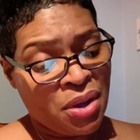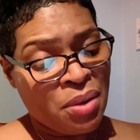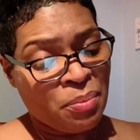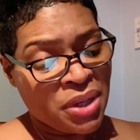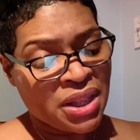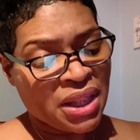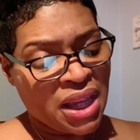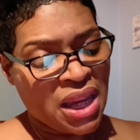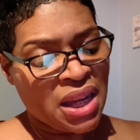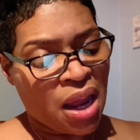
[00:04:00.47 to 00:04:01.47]
But as a
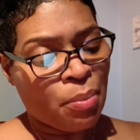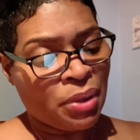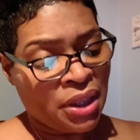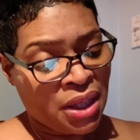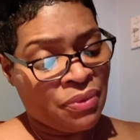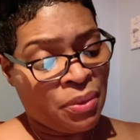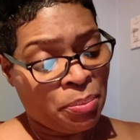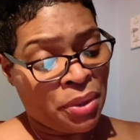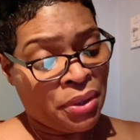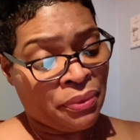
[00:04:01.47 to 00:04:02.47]
kid, I believed the
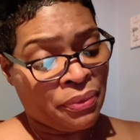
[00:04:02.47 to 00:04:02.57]
myth.